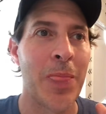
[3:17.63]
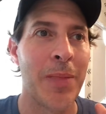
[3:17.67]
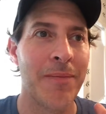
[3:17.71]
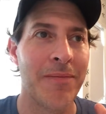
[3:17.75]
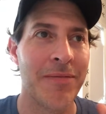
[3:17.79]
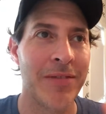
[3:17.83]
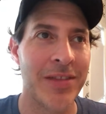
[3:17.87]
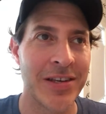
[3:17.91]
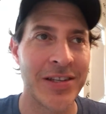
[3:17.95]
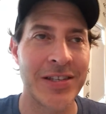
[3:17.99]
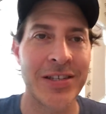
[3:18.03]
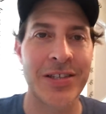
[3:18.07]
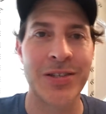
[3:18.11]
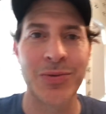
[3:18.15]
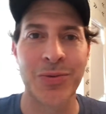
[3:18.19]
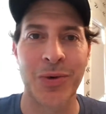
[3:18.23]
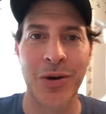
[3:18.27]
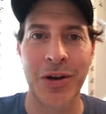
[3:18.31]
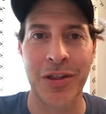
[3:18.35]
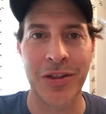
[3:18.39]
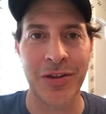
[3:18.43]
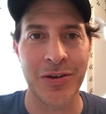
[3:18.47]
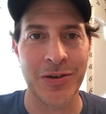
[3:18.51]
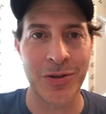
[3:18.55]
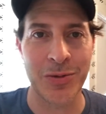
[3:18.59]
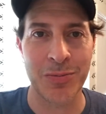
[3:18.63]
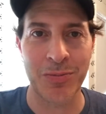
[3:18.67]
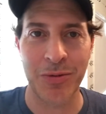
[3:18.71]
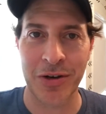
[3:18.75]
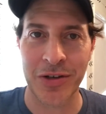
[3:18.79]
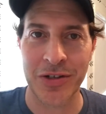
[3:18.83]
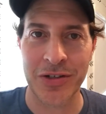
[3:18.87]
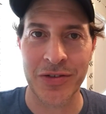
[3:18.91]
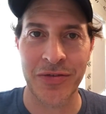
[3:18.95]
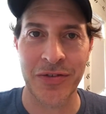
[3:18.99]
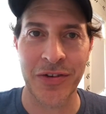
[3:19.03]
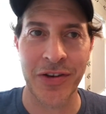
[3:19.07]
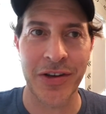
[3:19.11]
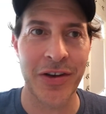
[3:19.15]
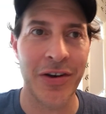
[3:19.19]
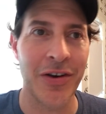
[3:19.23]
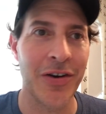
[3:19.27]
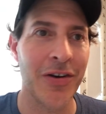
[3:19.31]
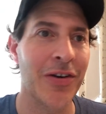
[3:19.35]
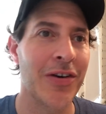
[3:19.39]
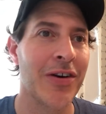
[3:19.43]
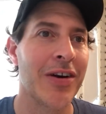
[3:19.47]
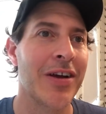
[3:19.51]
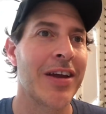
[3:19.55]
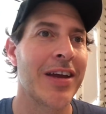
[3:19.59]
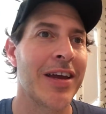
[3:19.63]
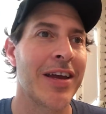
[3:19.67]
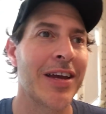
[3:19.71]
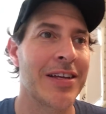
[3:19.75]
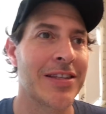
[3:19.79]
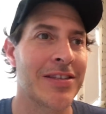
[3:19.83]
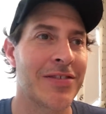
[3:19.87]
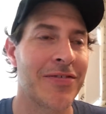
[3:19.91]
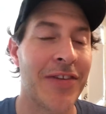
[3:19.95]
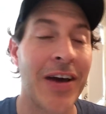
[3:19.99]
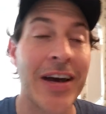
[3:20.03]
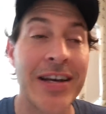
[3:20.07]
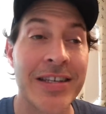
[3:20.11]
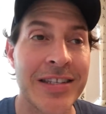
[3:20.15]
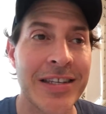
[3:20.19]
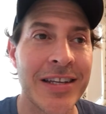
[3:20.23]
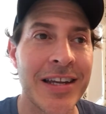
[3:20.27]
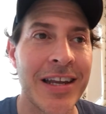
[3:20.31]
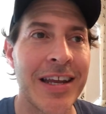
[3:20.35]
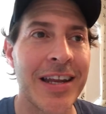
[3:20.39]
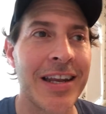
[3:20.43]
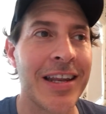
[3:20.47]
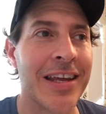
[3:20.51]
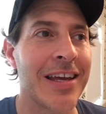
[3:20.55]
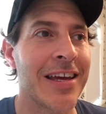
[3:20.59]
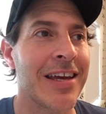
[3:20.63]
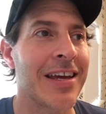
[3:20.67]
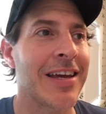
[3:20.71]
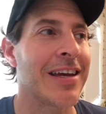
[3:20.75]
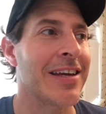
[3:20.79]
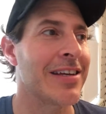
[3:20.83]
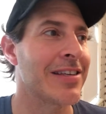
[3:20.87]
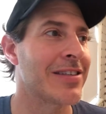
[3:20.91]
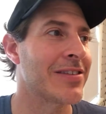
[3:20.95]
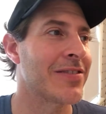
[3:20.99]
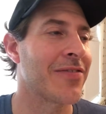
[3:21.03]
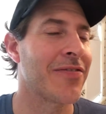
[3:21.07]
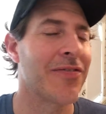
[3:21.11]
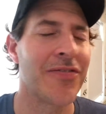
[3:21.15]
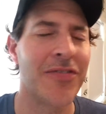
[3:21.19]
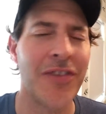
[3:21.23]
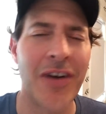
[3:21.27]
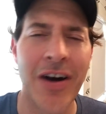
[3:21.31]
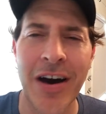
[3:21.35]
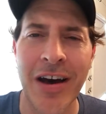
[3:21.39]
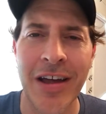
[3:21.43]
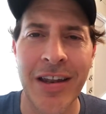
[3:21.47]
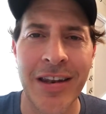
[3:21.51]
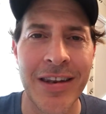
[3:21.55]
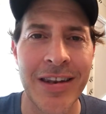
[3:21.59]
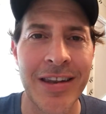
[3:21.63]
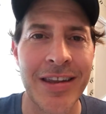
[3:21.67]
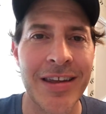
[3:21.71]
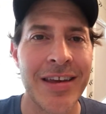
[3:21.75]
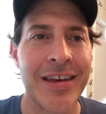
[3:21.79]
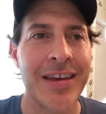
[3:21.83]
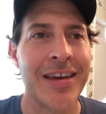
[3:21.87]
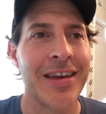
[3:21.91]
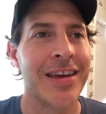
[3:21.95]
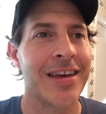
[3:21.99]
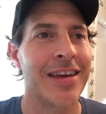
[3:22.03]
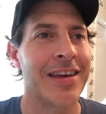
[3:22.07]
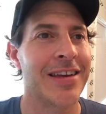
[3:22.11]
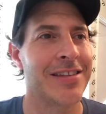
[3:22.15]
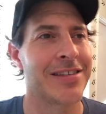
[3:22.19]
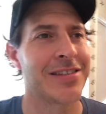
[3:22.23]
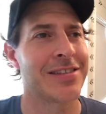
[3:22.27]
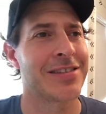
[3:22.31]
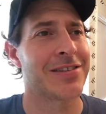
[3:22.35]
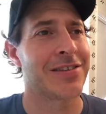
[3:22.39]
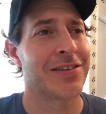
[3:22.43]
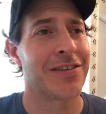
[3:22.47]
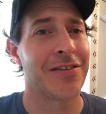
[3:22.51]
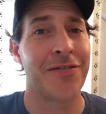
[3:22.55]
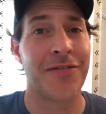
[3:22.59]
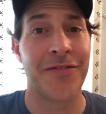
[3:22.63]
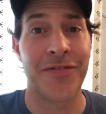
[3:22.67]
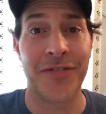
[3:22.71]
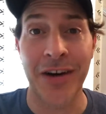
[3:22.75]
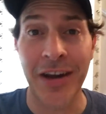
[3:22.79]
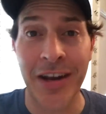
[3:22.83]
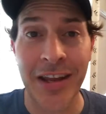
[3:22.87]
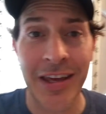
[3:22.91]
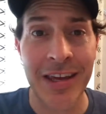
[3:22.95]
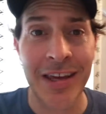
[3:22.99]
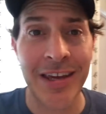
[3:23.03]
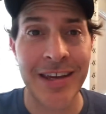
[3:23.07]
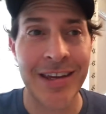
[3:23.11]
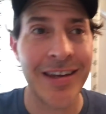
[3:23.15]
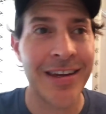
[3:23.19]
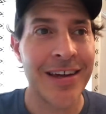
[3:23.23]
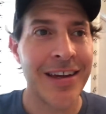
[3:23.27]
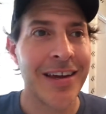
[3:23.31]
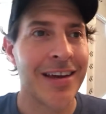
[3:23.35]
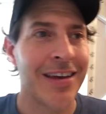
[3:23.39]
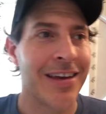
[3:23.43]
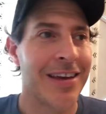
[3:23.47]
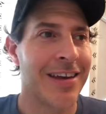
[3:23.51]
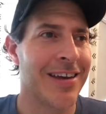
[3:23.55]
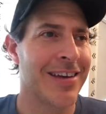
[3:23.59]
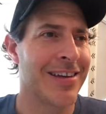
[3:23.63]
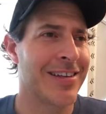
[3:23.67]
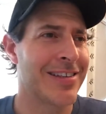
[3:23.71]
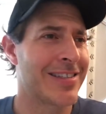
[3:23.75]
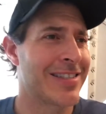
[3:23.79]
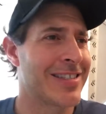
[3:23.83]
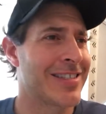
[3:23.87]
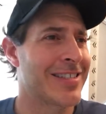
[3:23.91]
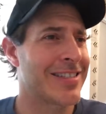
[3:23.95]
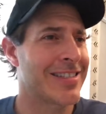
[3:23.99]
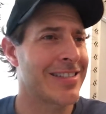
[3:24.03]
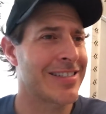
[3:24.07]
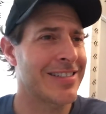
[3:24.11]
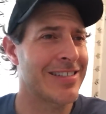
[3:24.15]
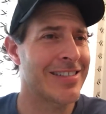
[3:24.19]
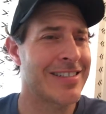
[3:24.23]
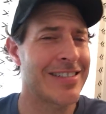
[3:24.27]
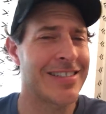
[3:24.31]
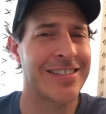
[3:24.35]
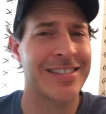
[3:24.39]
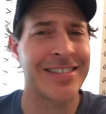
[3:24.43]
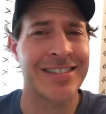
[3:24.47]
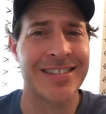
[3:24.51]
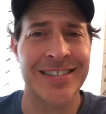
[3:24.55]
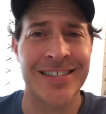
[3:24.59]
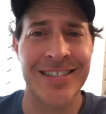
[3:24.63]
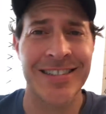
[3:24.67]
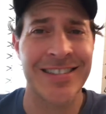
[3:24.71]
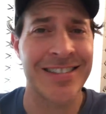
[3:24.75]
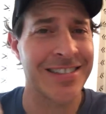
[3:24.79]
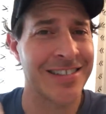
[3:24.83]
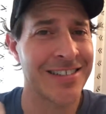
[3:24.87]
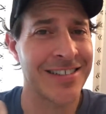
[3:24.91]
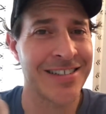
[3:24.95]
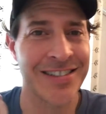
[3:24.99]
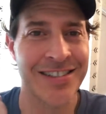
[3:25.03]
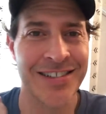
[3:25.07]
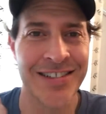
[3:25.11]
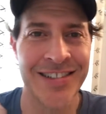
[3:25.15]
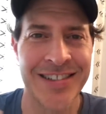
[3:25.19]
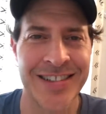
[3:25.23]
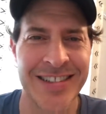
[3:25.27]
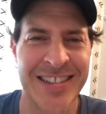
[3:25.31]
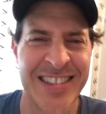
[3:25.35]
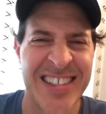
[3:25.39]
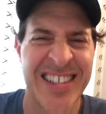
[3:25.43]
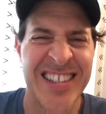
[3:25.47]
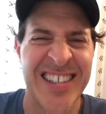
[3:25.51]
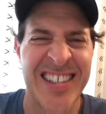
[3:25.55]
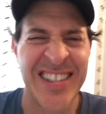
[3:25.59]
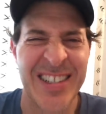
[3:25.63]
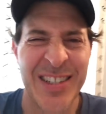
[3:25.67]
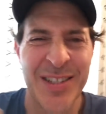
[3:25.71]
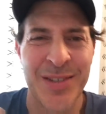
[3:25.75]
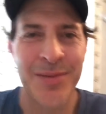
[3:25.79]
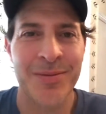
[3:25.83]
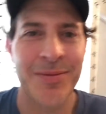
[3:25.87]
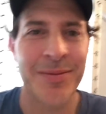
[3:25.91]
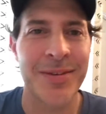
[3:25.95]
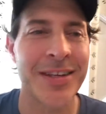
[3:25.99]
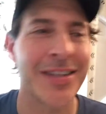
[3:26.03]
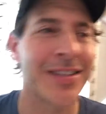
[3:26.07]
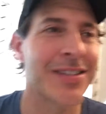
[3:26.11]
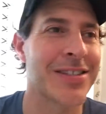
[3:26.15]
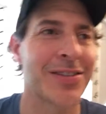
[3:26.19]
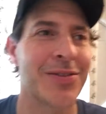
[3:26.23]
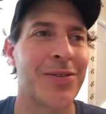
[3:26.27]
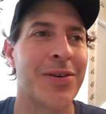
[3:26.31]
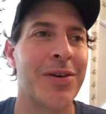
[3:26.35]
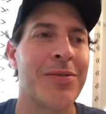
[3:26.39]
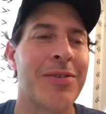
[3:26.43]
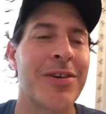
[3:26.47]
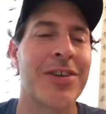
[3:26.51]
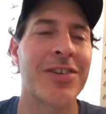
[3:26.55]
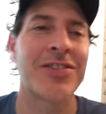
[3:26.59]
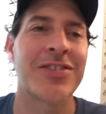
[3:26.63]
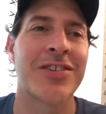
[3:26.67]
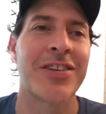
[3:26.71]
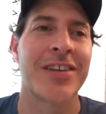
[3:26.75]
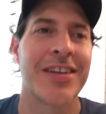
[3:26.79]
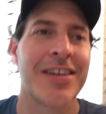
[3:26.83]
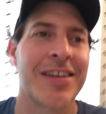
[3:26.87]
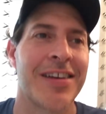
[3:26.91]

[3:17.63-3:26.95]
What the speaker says: this is one of those books for you. It's fascinating, it's fun, it's funny, it's a little bit squeamish.